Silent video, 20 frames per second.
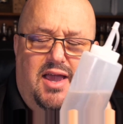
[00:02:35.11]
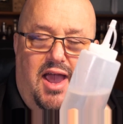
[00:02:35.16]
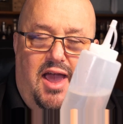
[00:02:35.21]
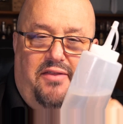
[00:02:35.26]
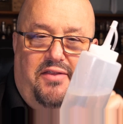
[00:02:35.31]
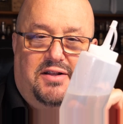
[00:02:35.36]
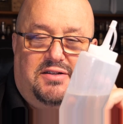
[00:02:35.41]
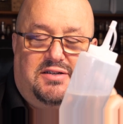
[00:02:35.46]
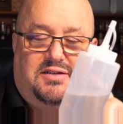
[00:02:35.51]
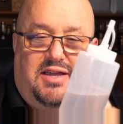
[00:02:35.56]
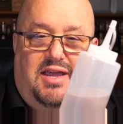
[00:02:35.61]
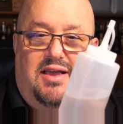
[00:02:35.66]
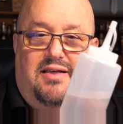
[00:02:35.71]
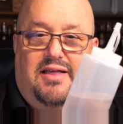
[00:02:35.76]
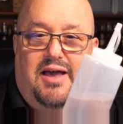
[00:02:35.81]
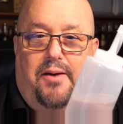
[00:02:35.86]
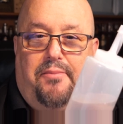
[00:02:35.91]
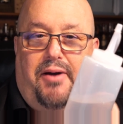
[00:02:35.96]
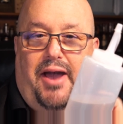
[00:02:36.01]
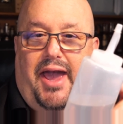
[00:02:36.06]
in the
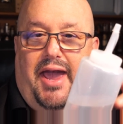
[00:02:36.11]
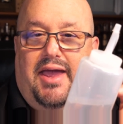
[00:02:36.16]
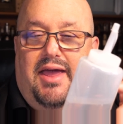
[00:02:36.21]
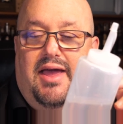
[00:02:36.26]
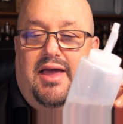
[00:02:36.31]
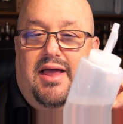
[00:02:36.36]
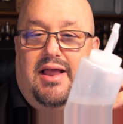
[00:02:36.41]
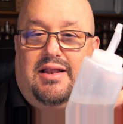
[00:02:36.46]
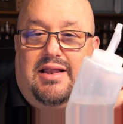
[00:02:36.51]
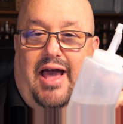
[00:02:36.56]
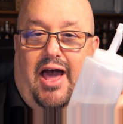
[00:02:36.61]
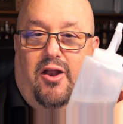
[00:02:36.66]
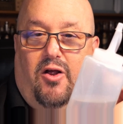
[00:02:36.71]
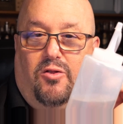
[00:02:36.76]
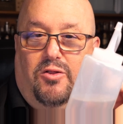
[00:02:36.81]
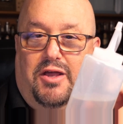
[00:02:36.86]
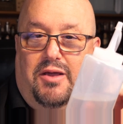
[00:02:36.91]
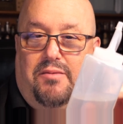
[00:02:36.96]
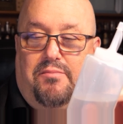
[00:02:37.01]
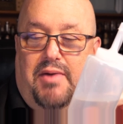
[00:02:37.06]
tequila, by not
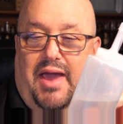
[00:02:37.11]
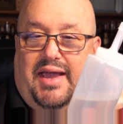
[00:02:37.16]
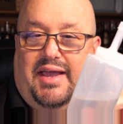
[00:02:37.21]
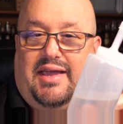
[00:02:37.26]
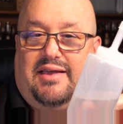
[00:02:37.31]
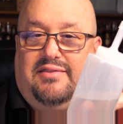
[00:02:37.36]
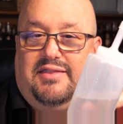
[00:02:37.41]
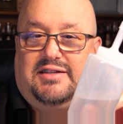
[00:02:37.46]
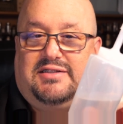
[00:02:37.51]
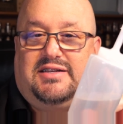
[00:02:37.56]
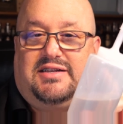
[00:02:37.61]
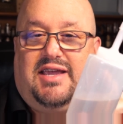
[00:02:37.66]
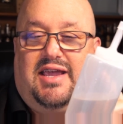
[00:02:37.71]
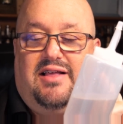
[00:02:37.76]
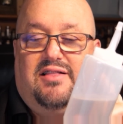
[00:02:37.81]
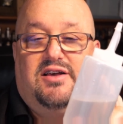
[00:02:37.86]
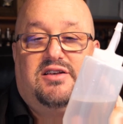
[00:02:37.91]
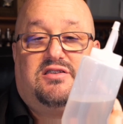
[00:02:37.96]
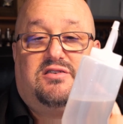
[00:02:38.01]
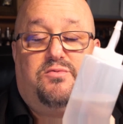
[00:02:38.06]
only making the
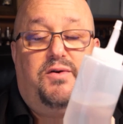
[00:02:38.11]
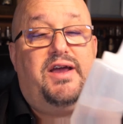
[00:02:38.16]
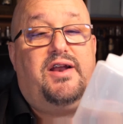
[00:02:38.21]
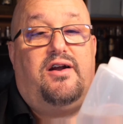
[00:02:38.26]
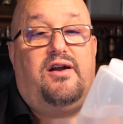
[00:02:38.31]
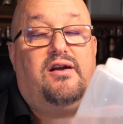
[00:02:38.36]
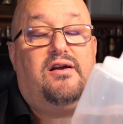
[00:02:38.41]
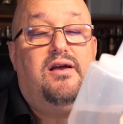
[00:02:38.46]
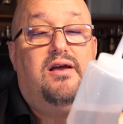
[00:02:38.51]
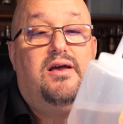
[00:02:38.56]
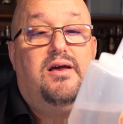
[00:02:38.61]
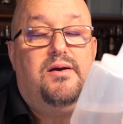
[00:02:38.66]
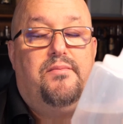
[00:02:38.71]
tequila sweeter,